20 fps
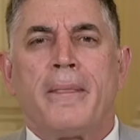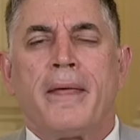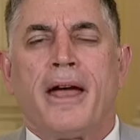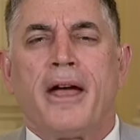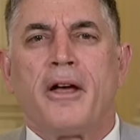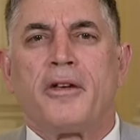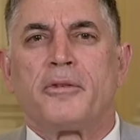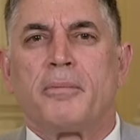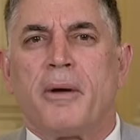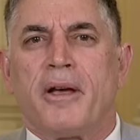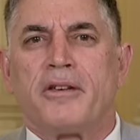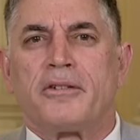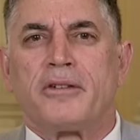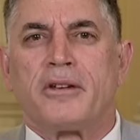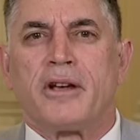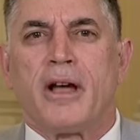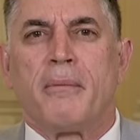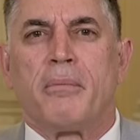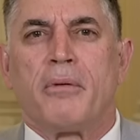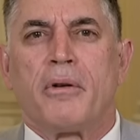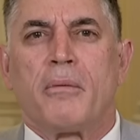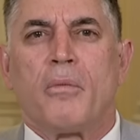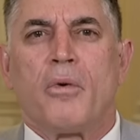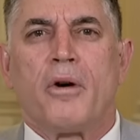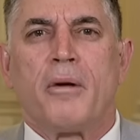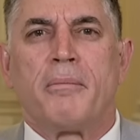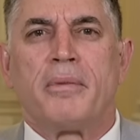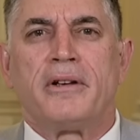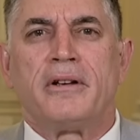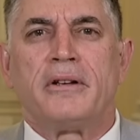The House passed a couple of
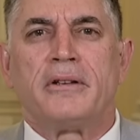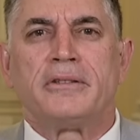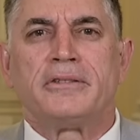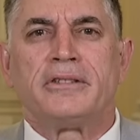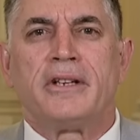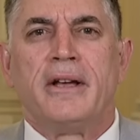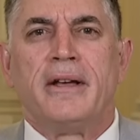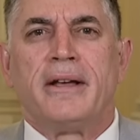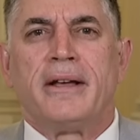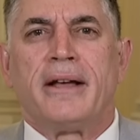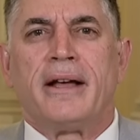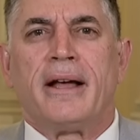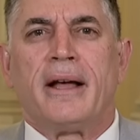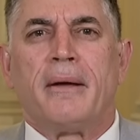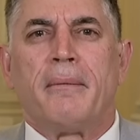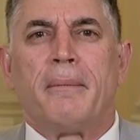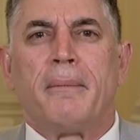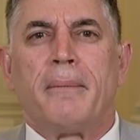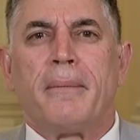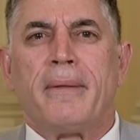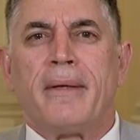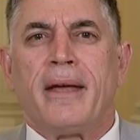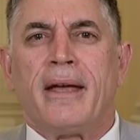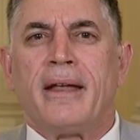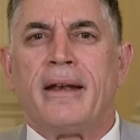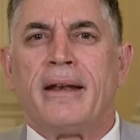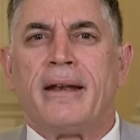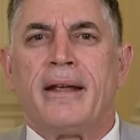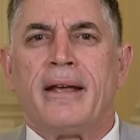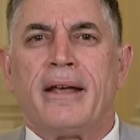more bills. Uh,
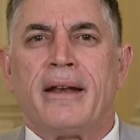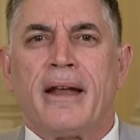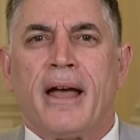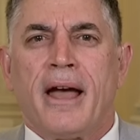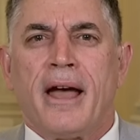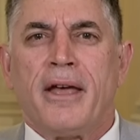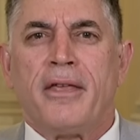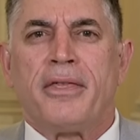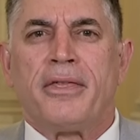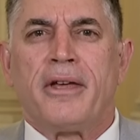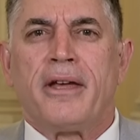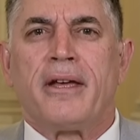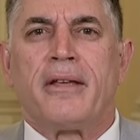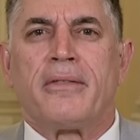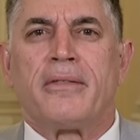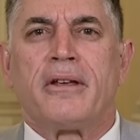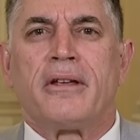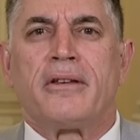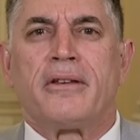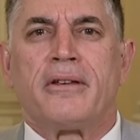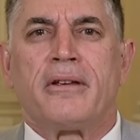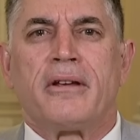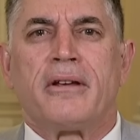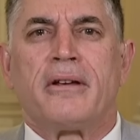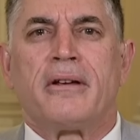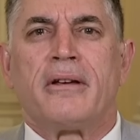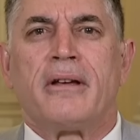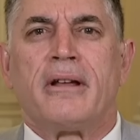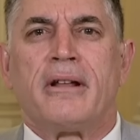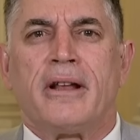and, and I think that
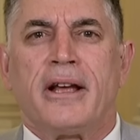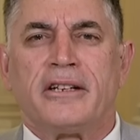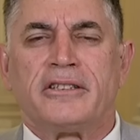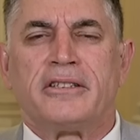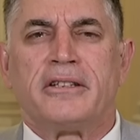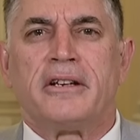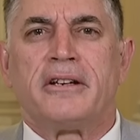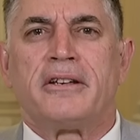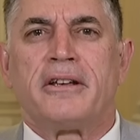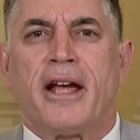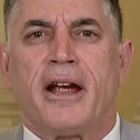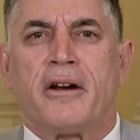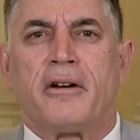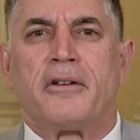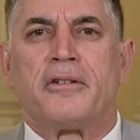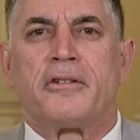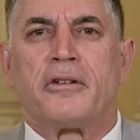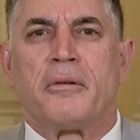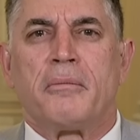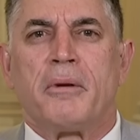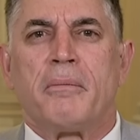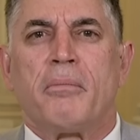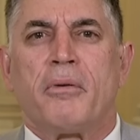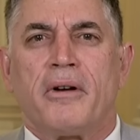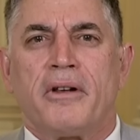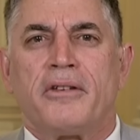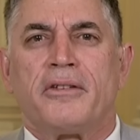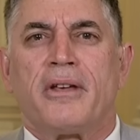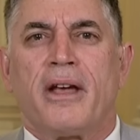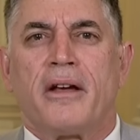uh, election integrity is going to be
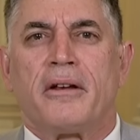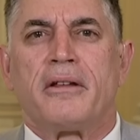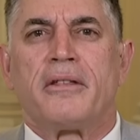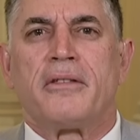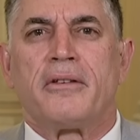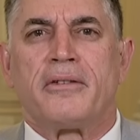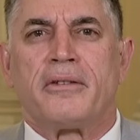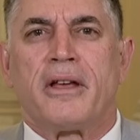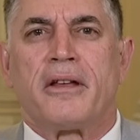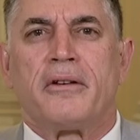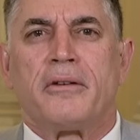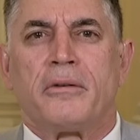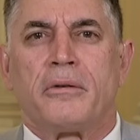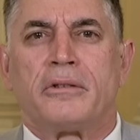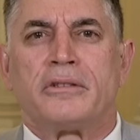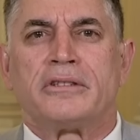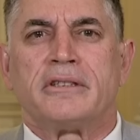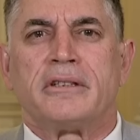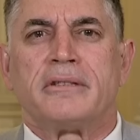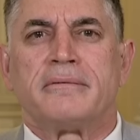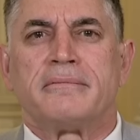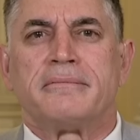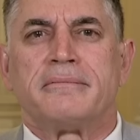pretty sound in the state of Georgia.